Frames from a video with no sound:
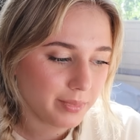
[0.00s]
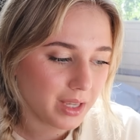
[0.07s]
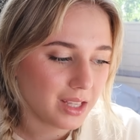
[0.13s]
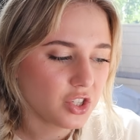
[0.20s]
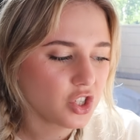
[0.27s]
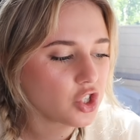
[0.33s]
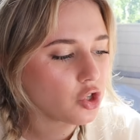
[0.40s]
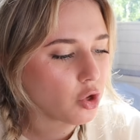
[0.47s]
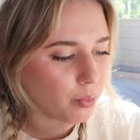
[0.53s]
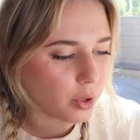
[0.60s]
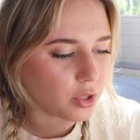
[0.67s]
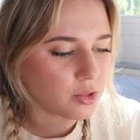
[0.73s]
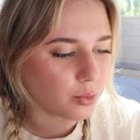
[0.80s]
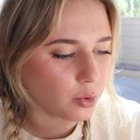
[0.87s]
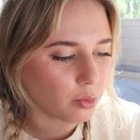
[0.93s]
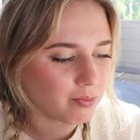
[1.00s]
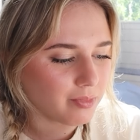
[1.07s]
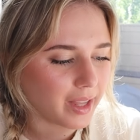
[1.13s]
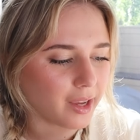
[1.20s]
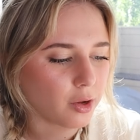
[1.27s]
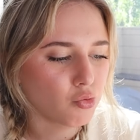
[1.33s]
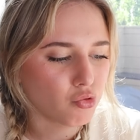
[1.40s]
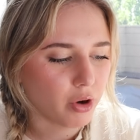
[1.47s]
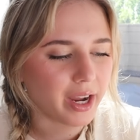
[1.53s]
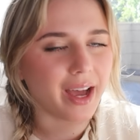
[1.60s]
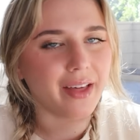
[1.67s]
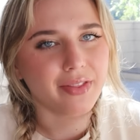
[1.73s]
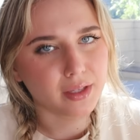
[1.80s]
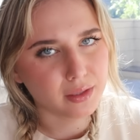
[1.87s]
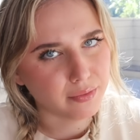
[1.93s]
It's just not possible, like right
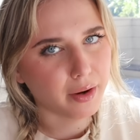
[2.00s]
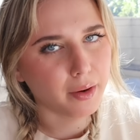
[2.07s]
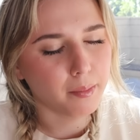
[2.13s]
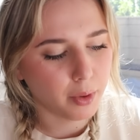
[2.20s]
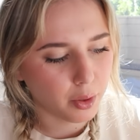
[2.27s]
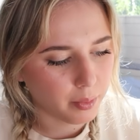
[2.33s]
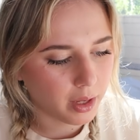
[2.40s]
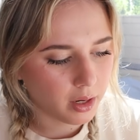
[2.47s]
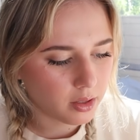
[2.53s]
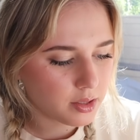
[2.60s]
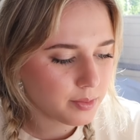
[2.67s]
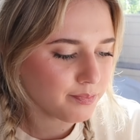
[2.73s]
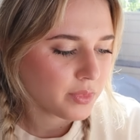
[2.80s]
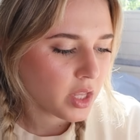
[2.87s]
at this very moment.